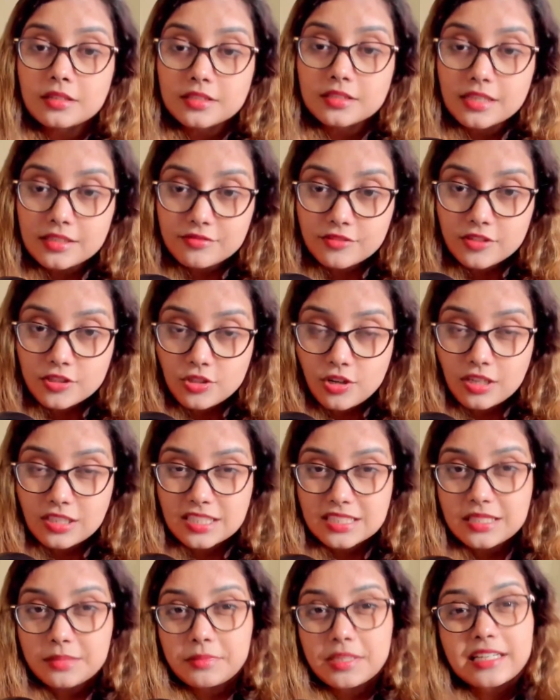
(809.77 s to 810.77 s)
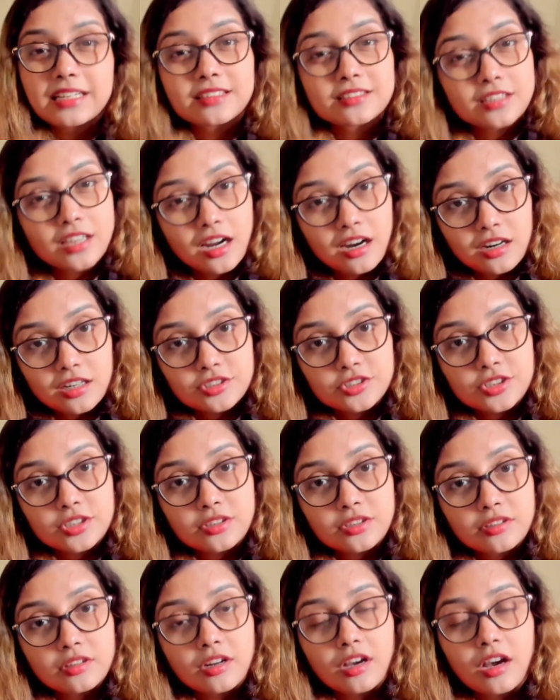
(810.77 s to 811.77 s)
if the dog is seeming lethargic
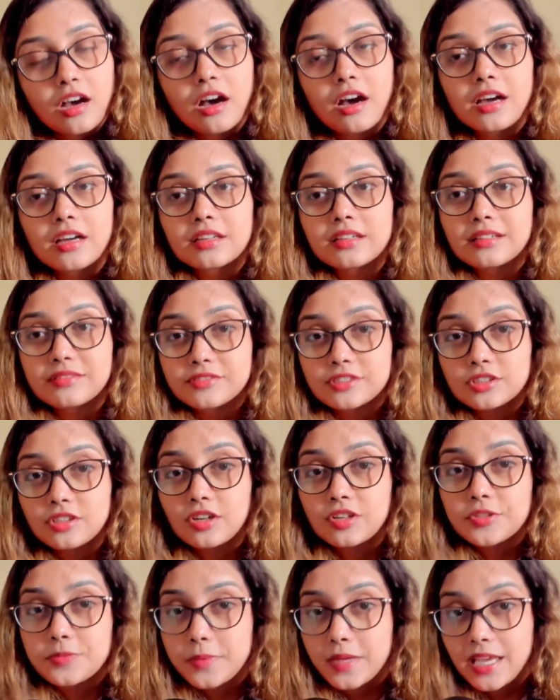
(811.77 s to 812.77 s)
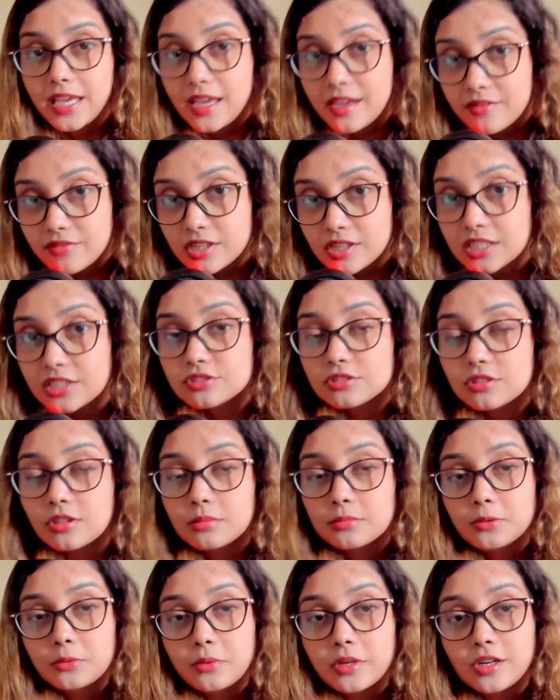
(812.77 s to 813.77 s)
or not, if the dog is behaving his
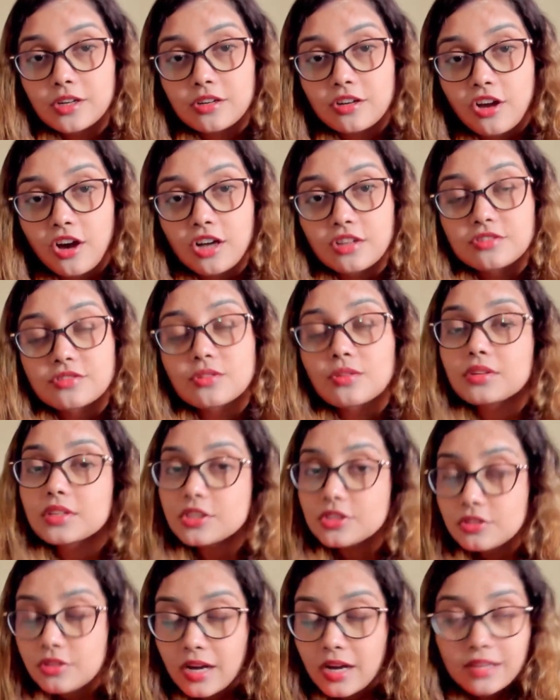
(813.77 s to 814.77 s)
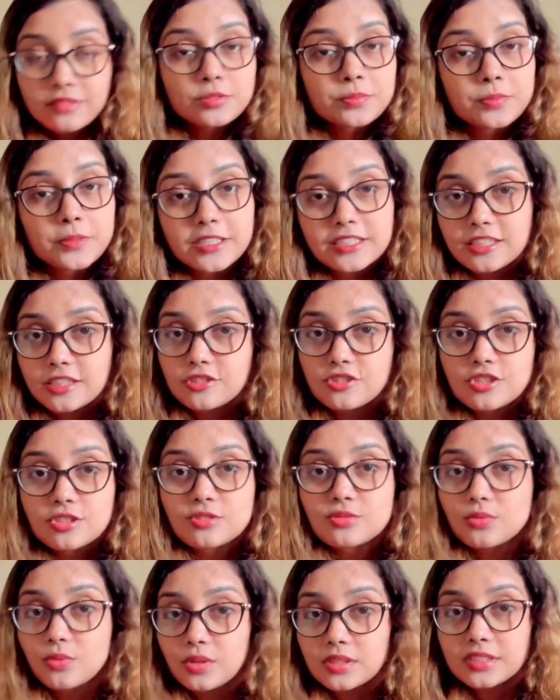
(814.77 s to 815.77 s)
normal way or not. So you have to pay attention to
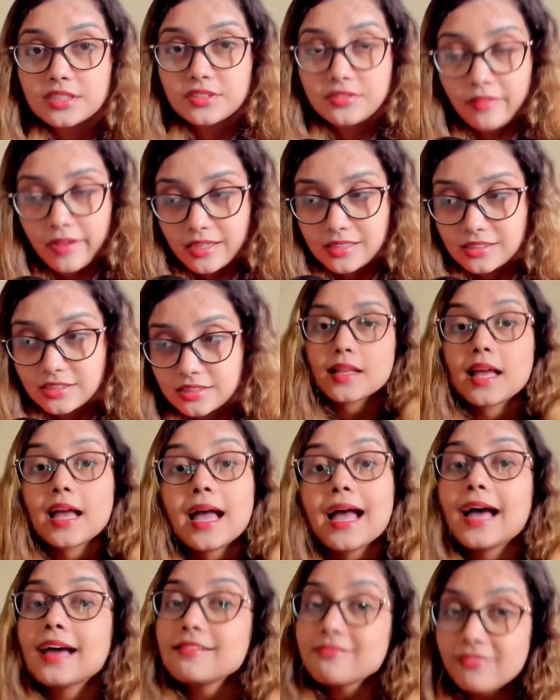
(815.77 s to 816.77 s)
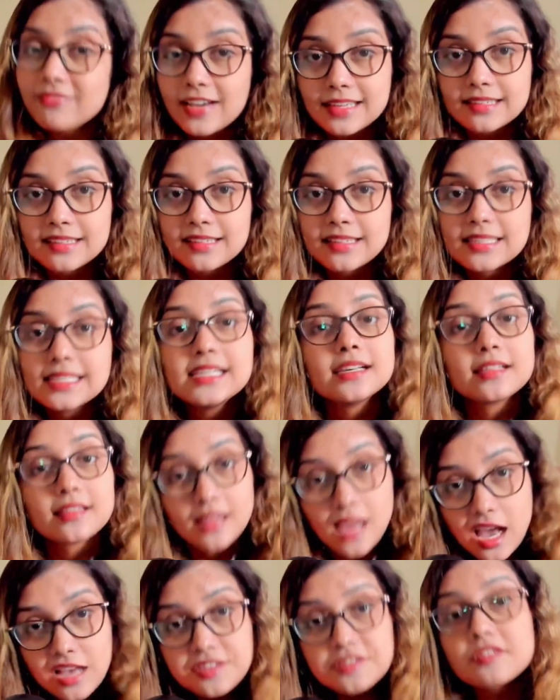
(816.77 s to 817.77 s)
all these factors. And finally,
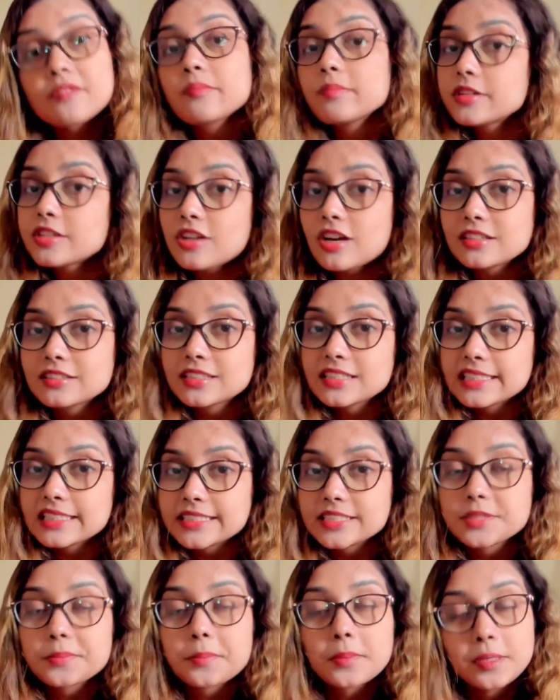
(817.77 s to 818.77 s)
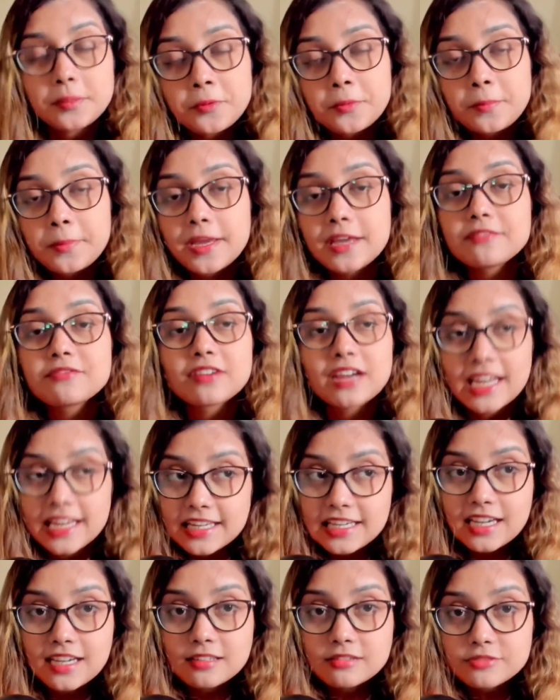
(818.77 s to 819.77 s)
last but not the least, be prepared for any
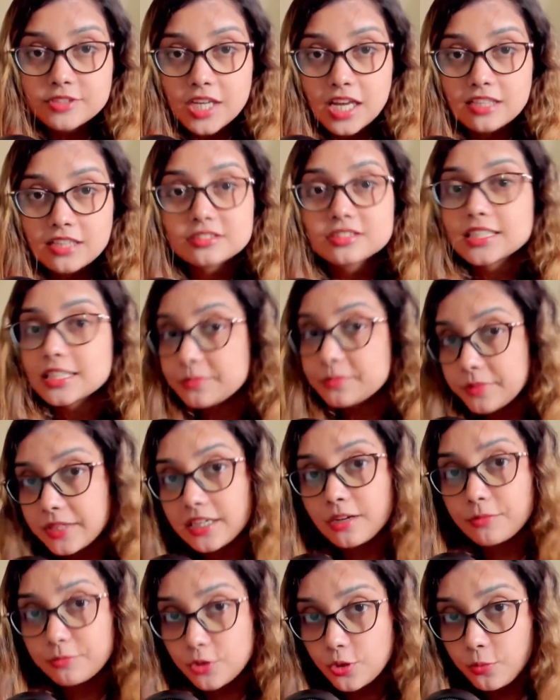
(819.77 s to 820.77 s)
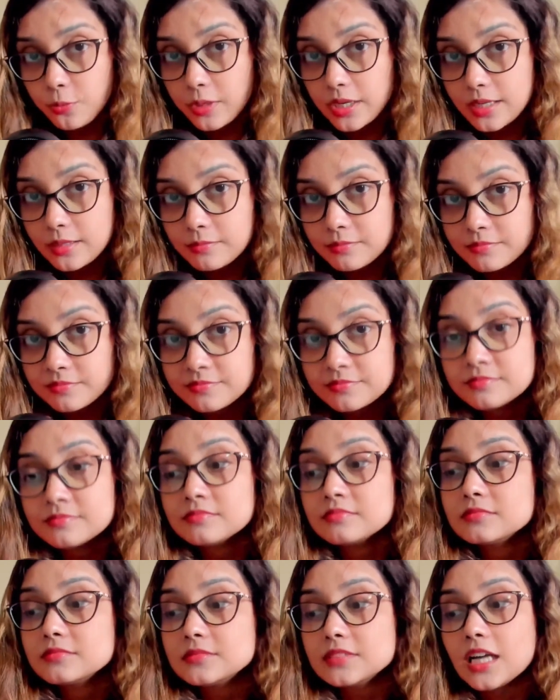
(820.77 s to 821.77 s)
kind of challenge that may come your way.
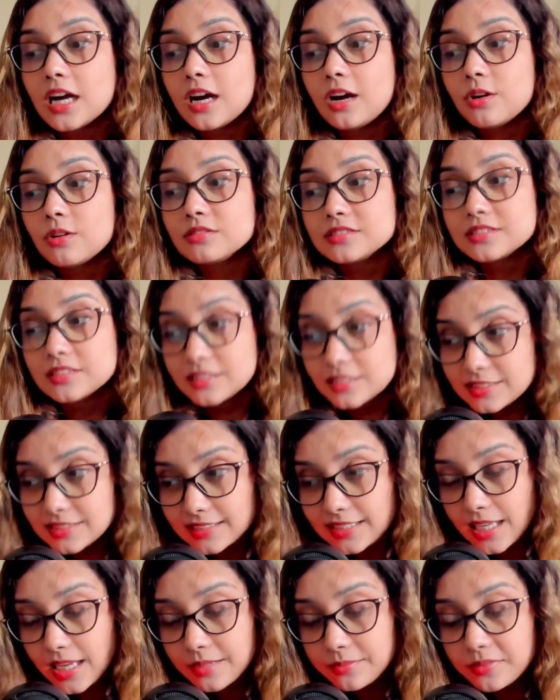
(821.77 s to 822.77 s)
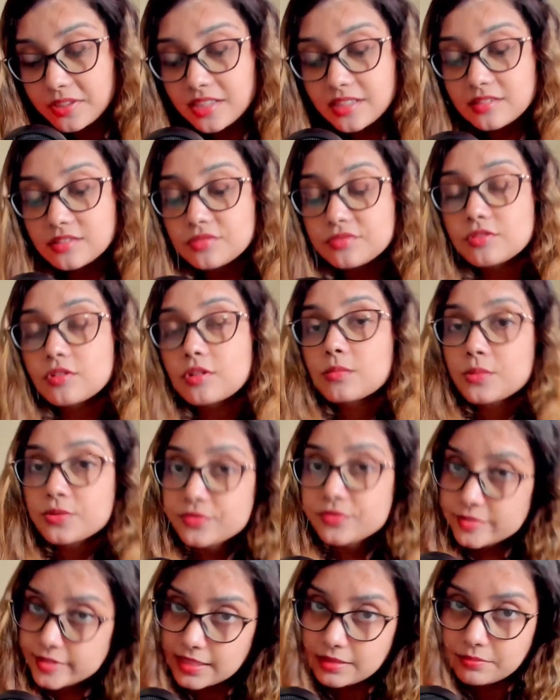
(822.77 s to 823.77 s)
Now, this can be in the form of
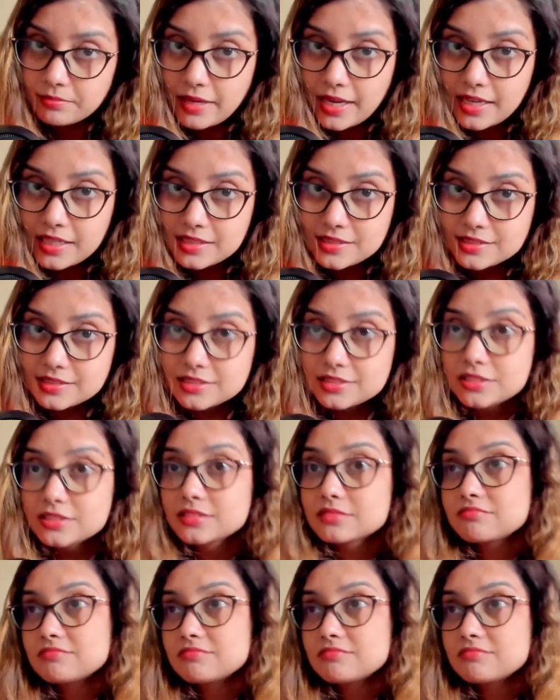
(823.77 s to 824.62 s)
setbacks